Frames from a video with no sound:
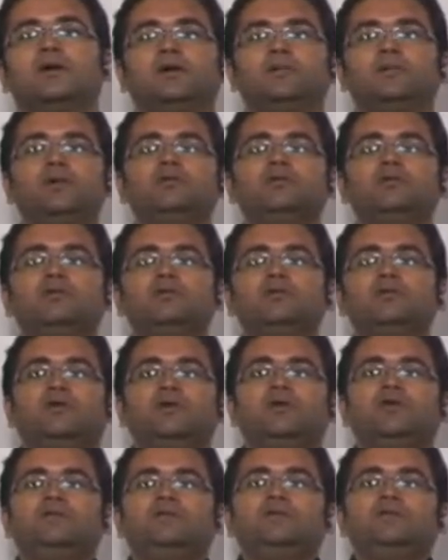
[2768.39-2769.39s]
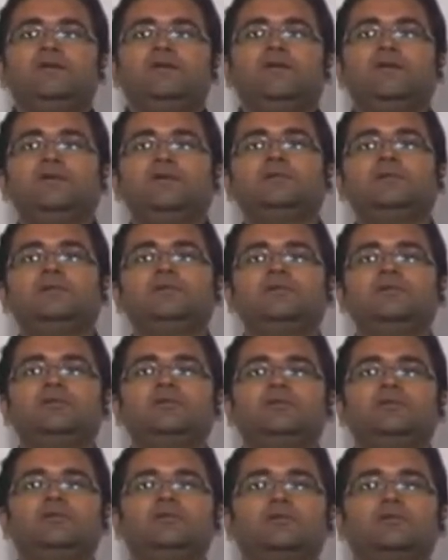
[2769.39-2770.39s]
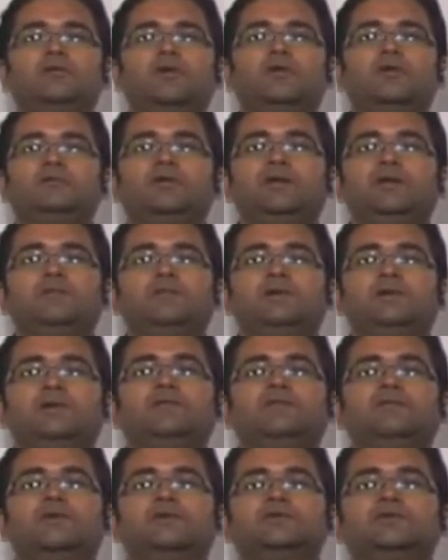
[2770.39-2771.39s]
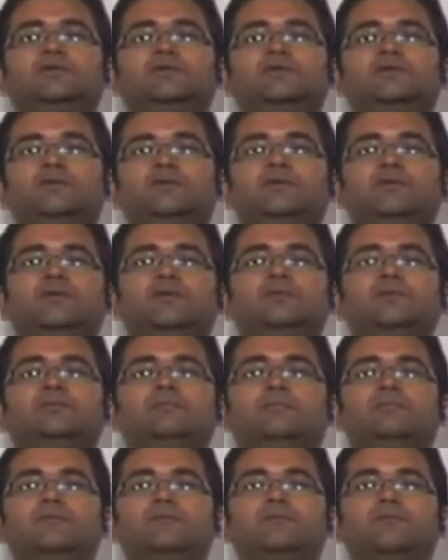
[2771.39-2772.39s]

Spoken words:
depends on the value of the variable of the dependent function of the system,